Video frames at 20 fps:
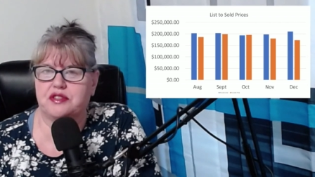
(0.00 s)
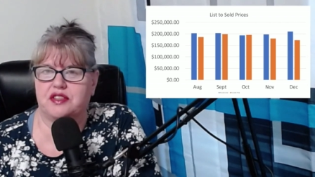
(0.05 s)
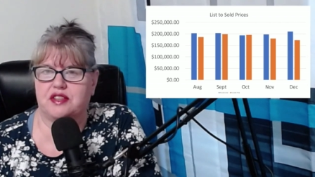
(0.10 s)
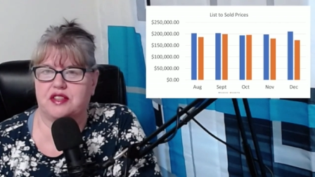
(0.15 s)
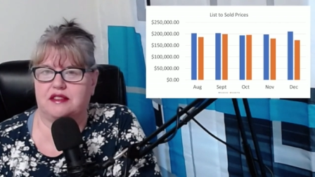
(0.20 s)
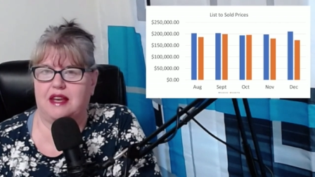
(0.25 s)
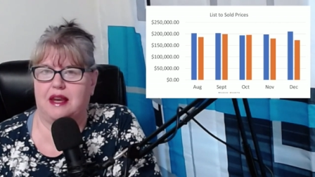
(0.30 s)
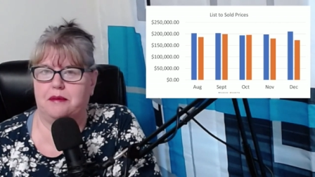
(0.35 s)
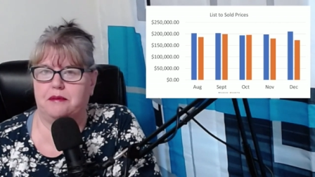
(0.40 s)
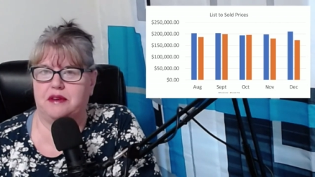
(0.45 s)
to the
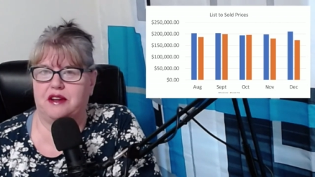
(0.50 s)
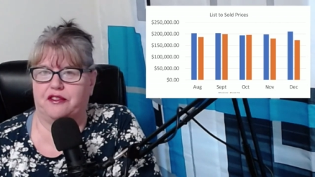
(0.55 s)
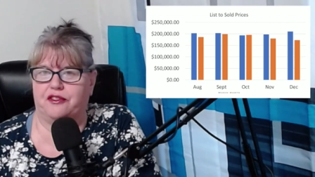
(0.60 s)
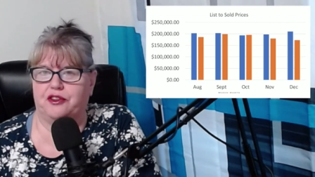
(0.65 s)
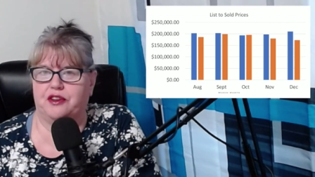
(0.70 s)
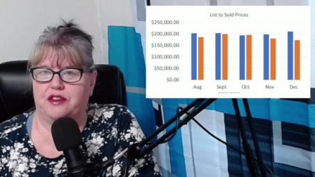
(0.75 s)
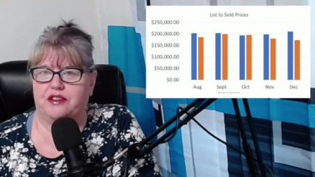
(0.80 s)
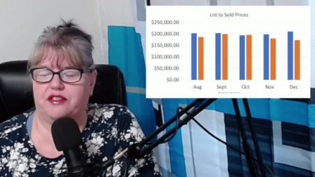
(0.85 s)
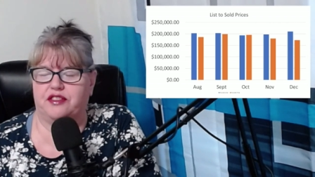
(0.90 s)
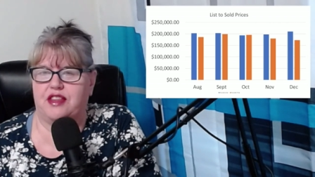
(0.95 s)
same
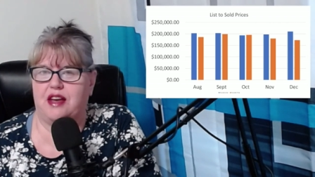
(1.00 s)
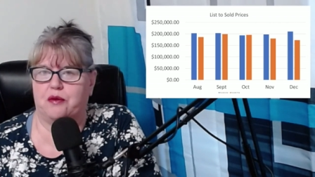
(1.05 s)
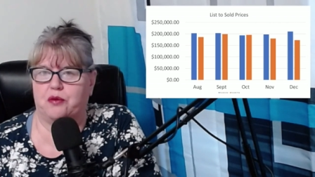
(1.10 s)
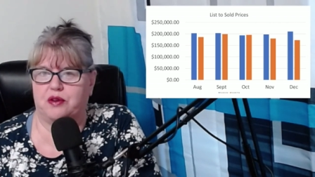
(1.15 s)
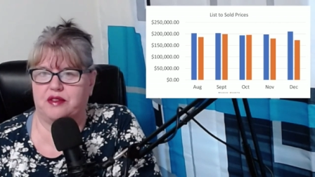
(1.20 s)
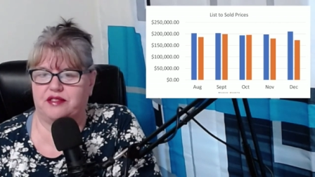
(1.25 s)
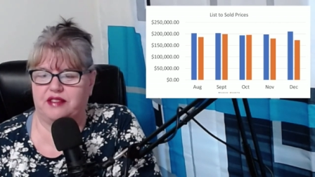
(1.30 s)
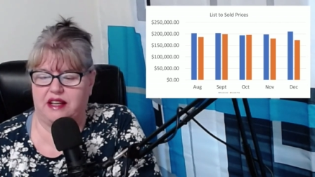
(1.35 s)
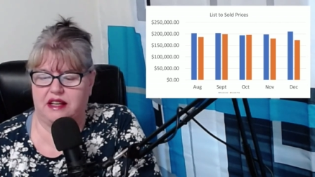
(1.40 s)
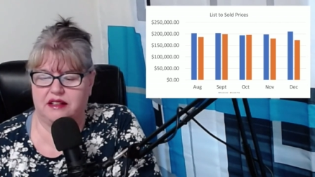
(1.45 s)
difference that
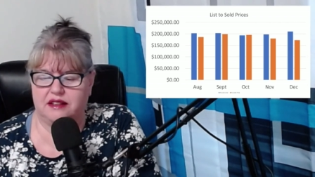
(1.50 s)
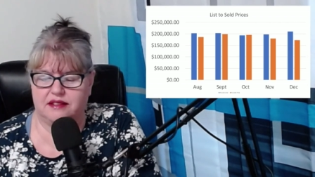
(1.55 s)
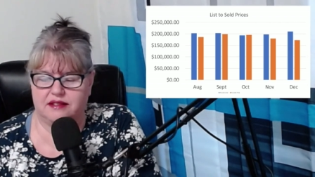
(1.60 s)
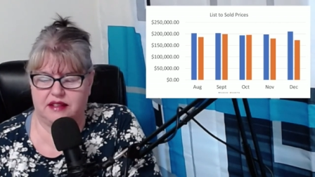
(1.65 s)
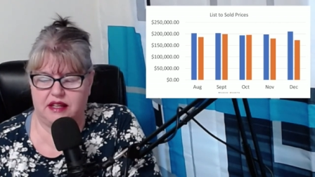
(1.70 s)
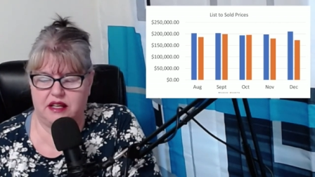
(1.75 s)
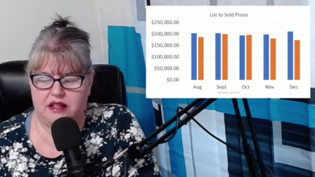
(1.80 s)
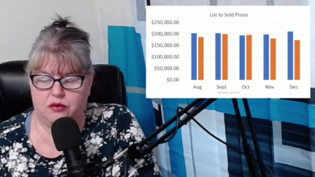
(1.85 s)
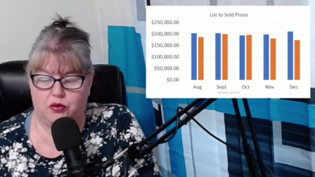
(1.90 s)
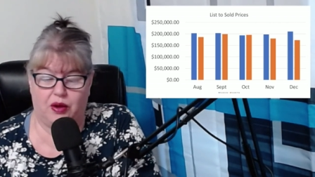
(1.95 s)
Racine is
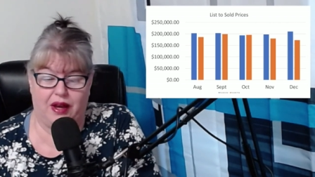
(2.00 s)
seeing.